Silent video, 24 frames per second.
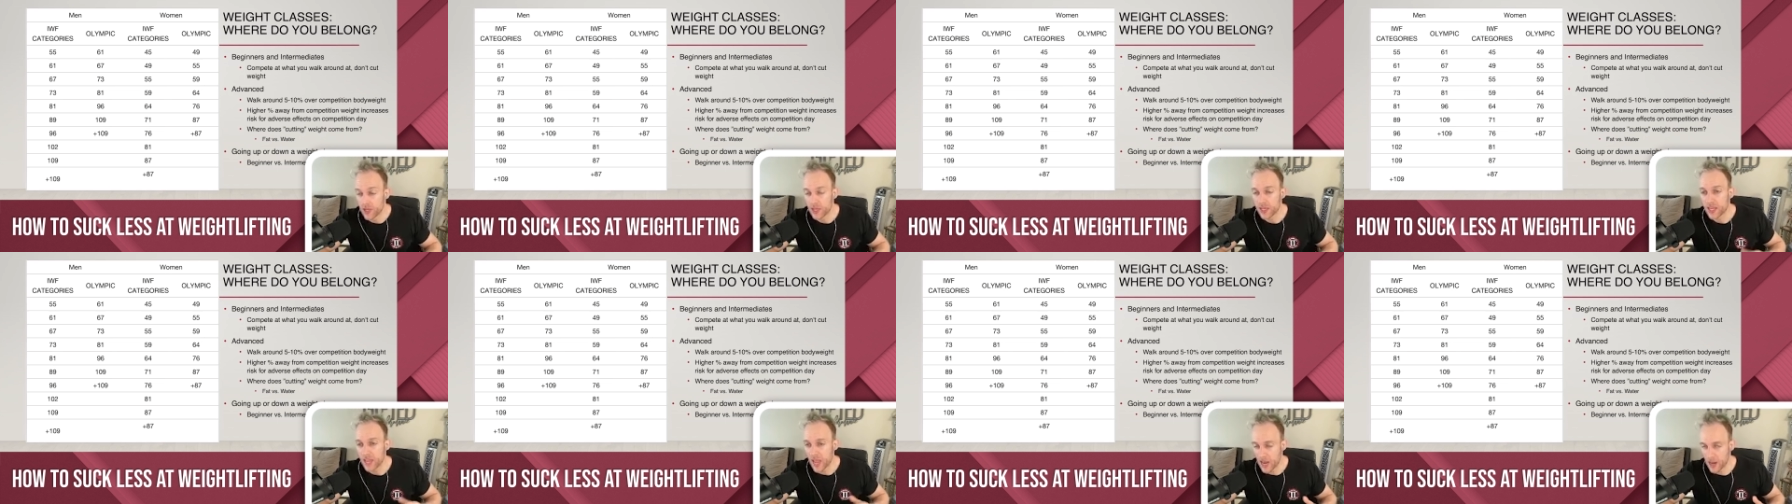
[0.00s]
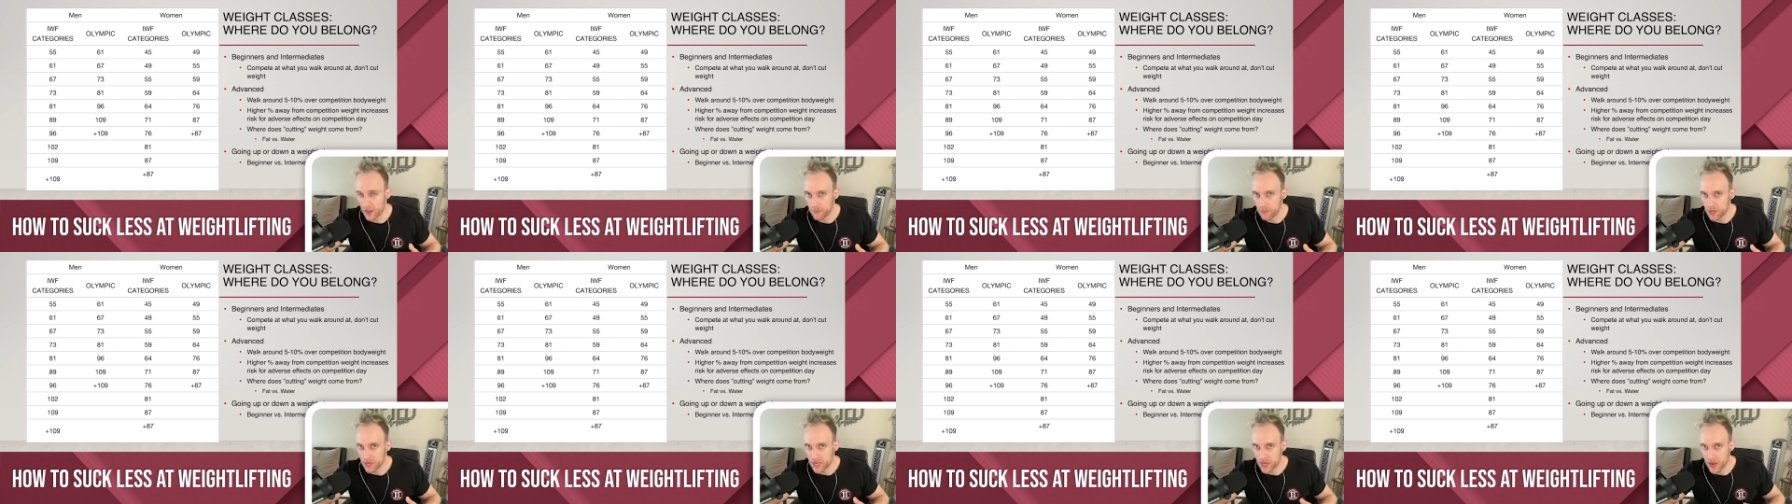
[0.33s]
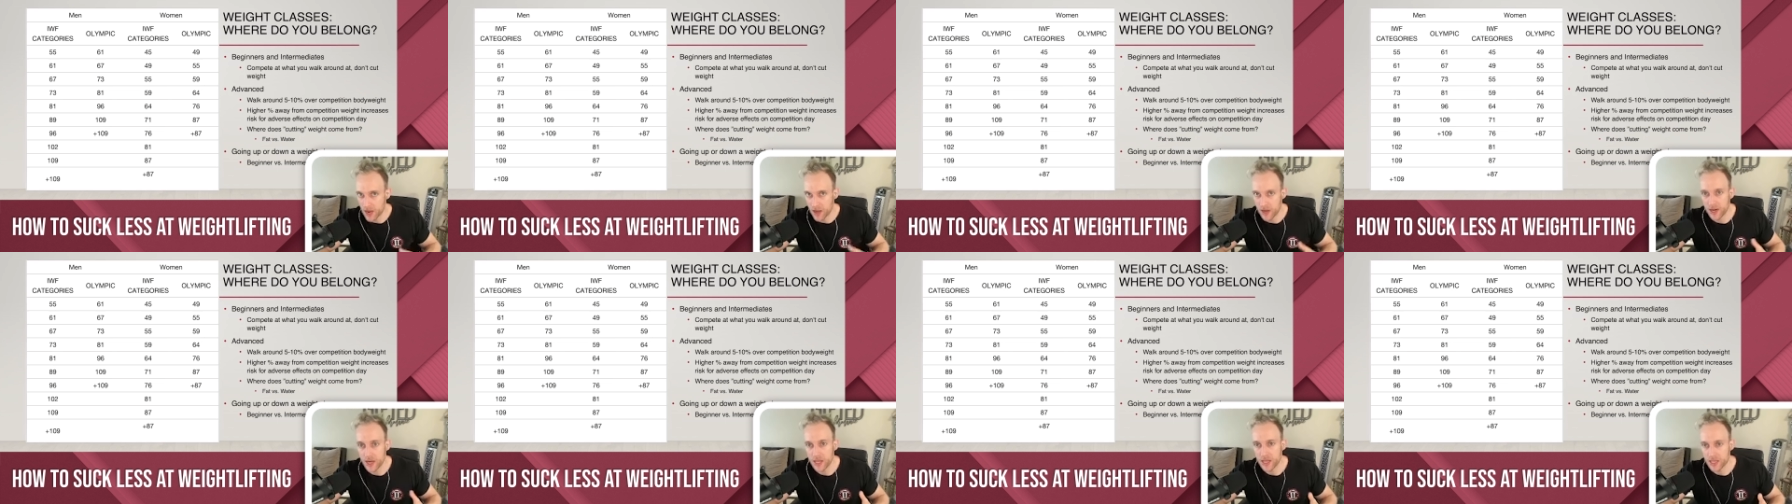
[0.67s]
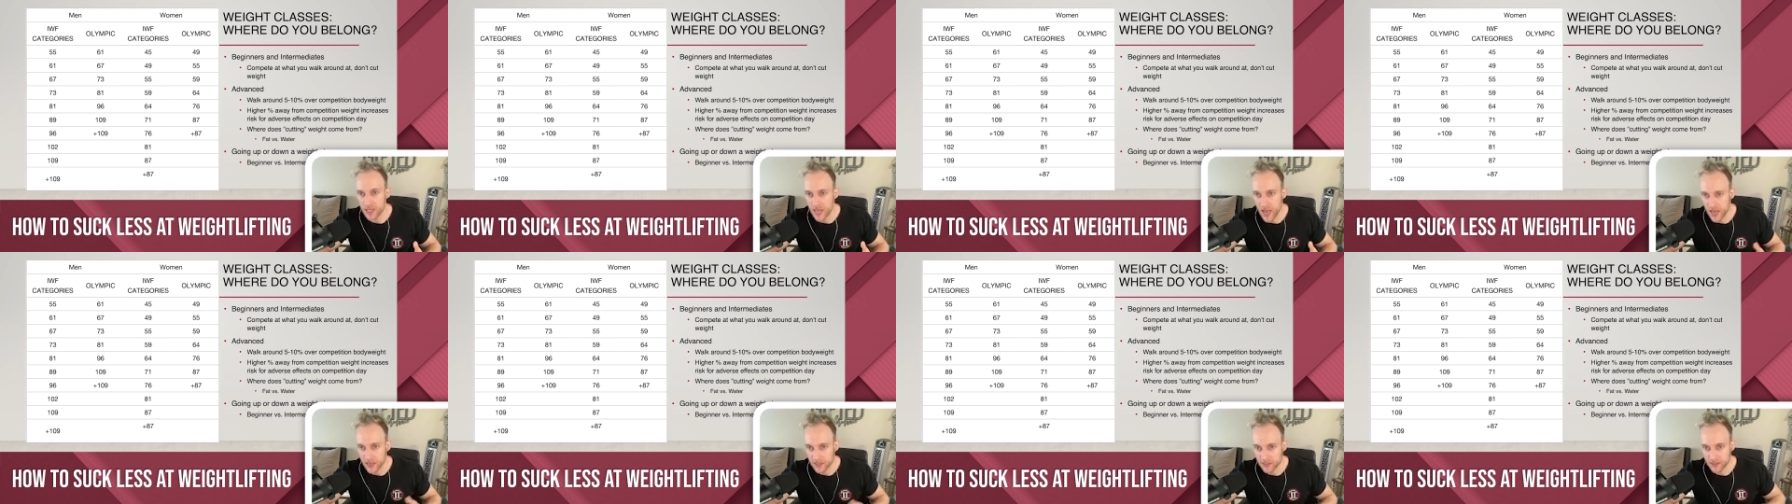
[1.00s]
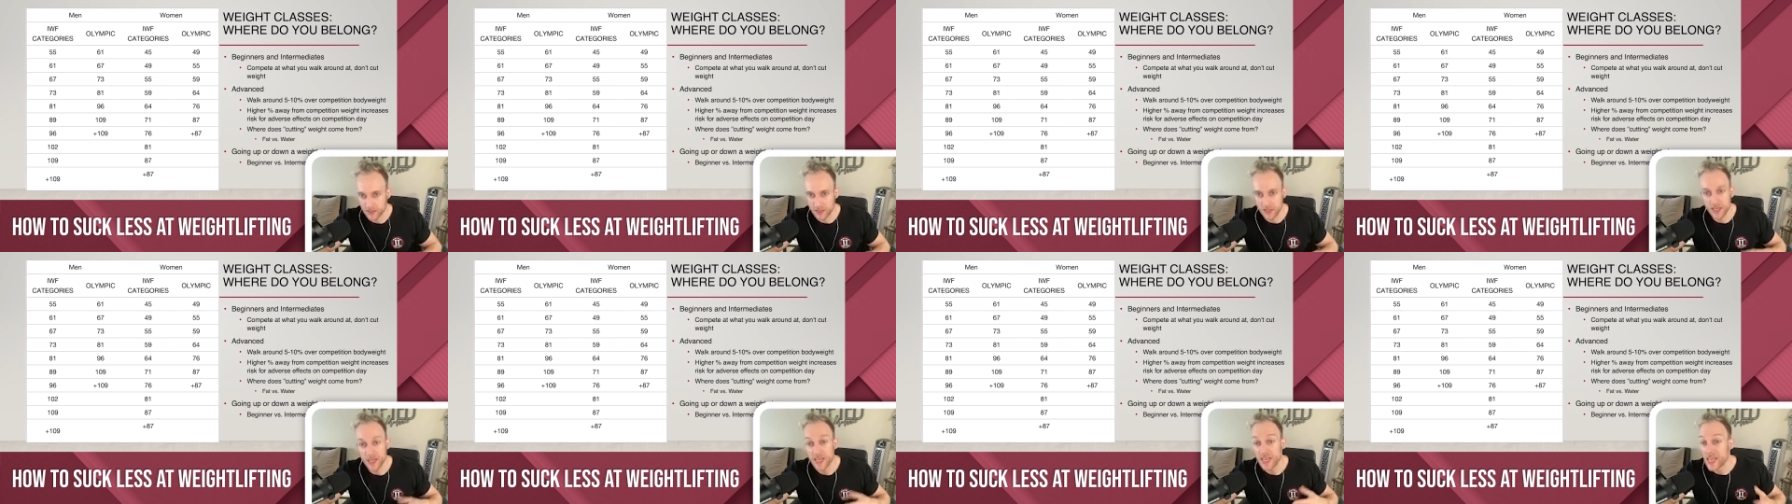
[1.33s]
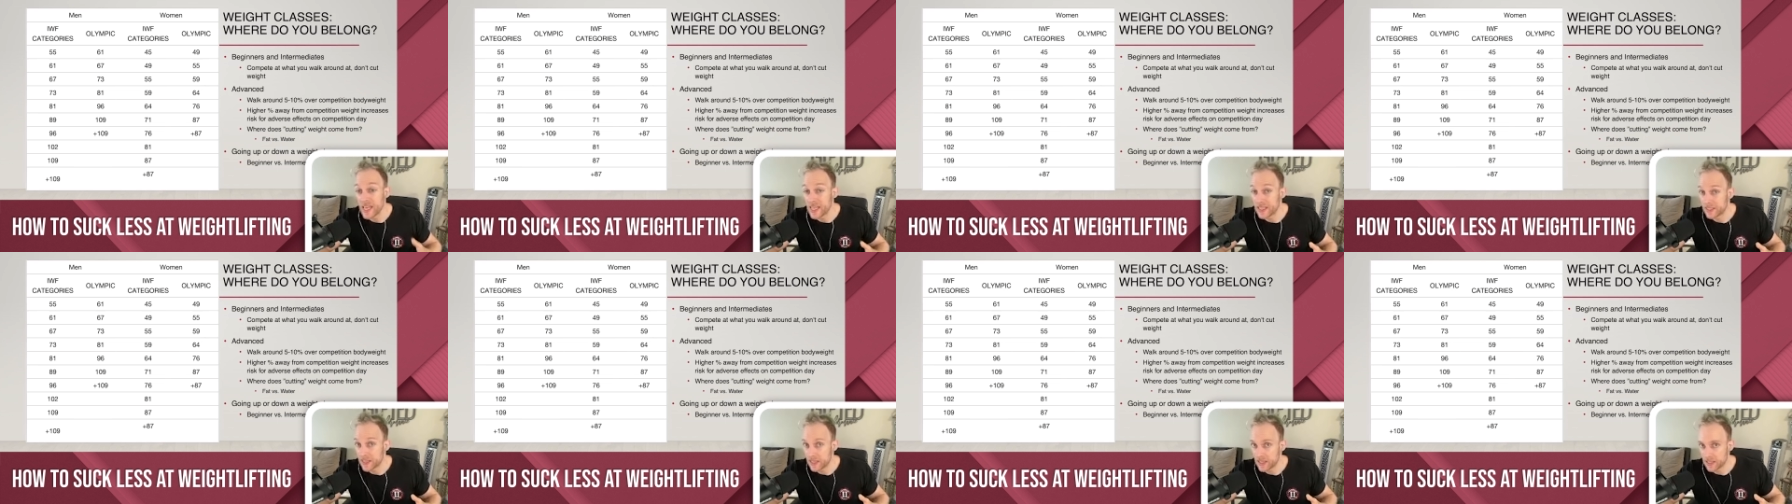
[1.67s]
Can it be done? Yes.
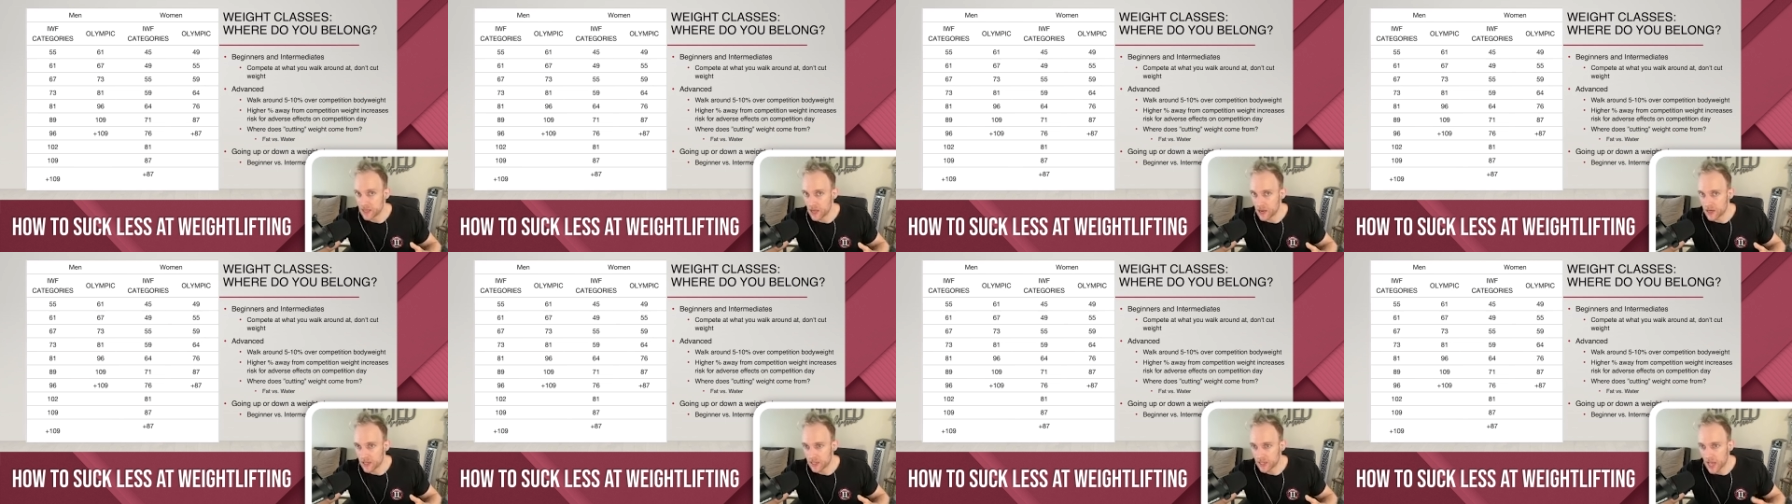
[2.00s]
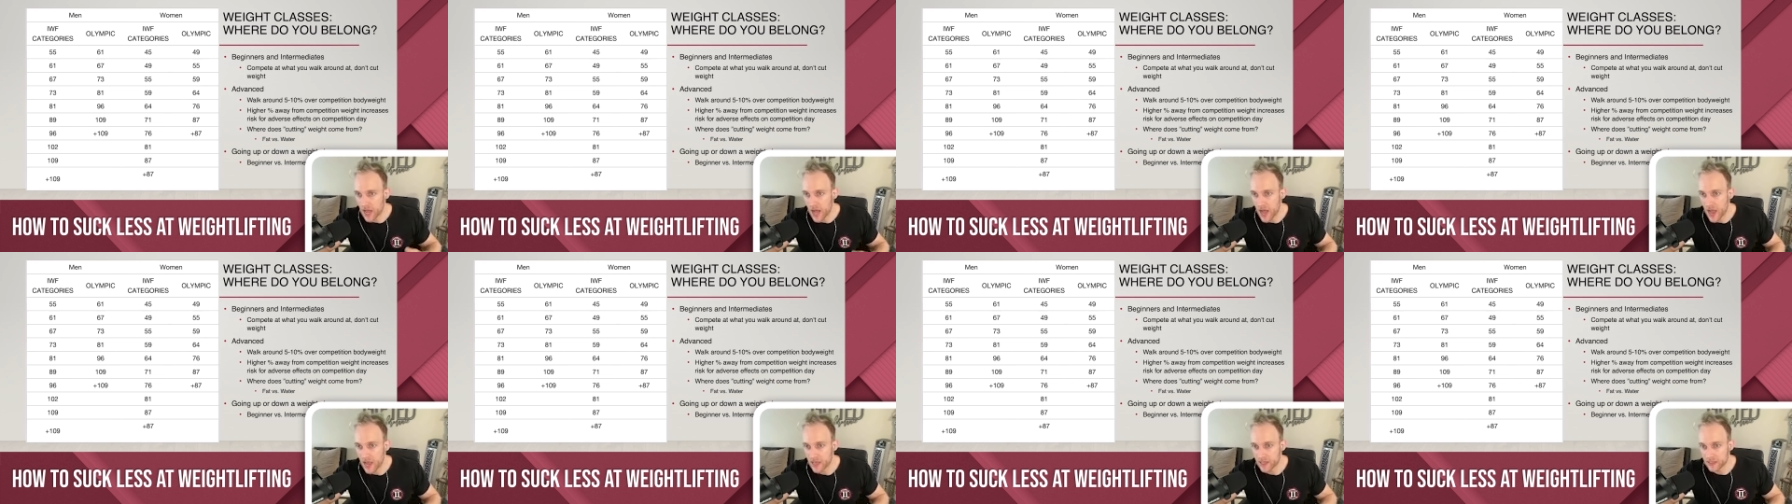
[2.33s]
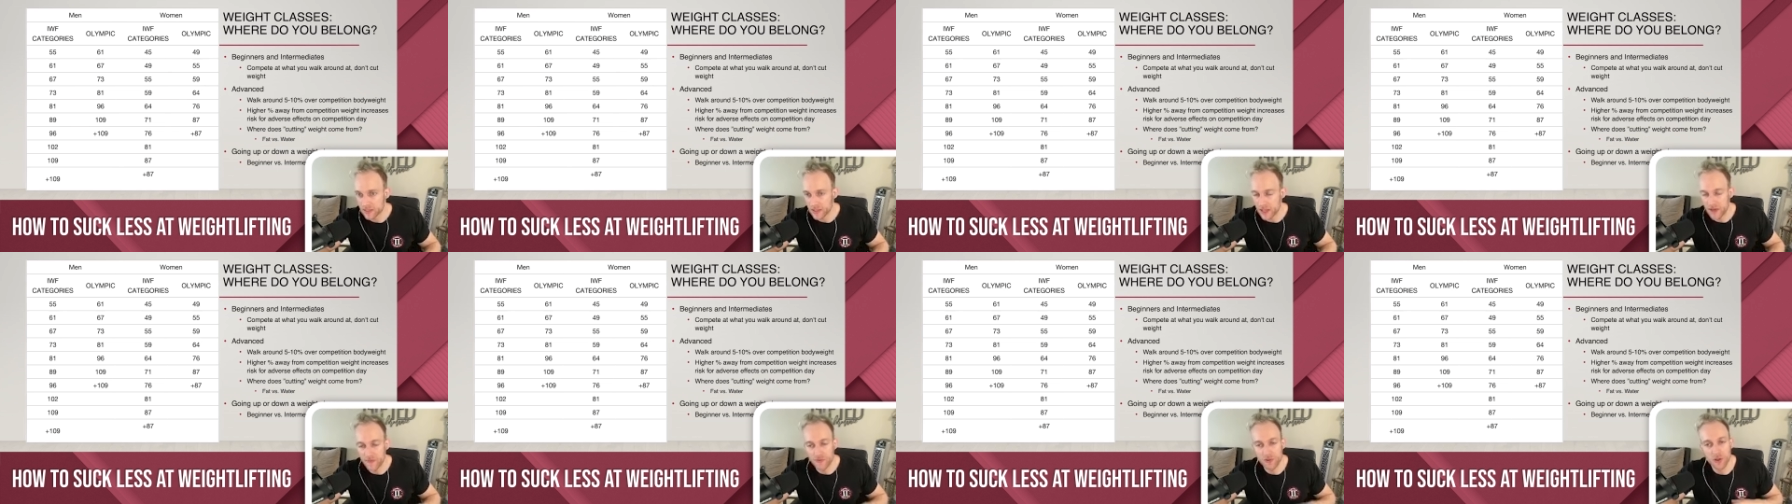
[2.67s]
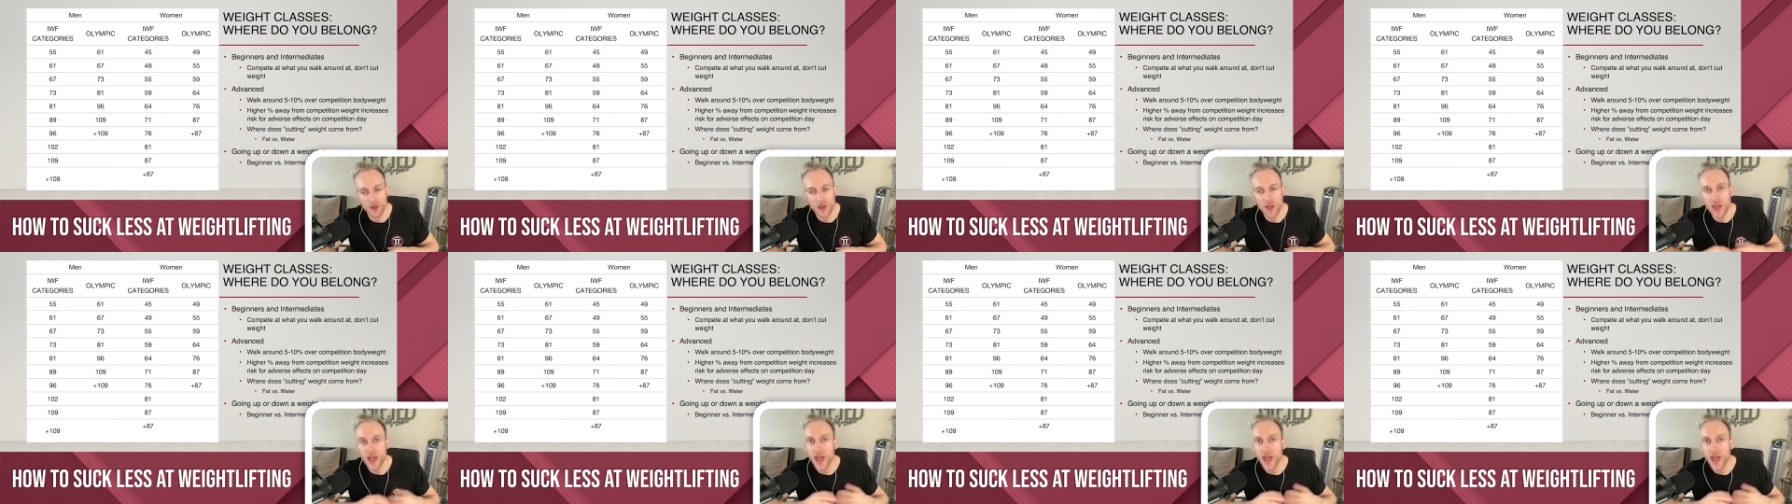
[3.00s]
Is it done at the highest level?